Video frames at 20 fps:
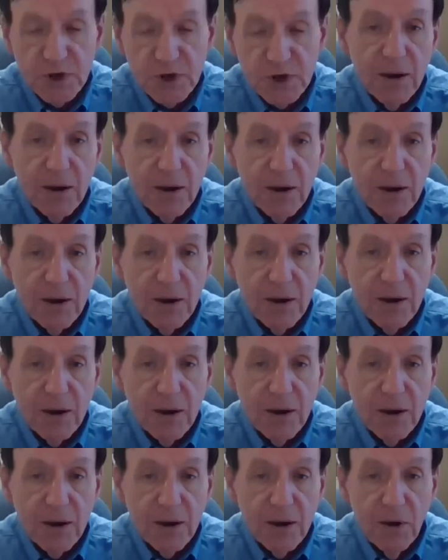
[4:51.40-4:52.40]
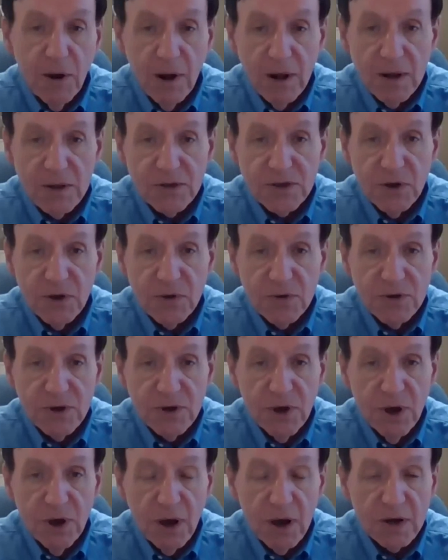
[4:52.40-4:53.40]
to consumer groups all the
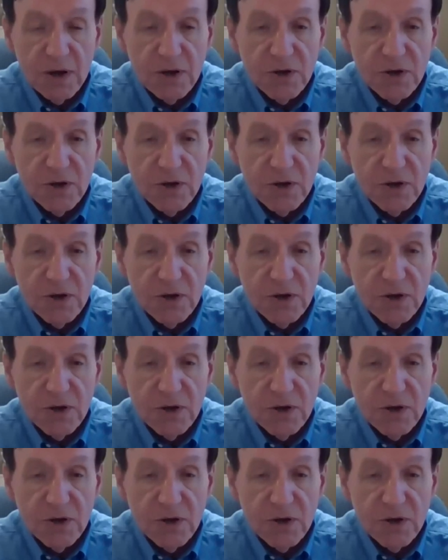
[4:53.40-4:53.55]
time,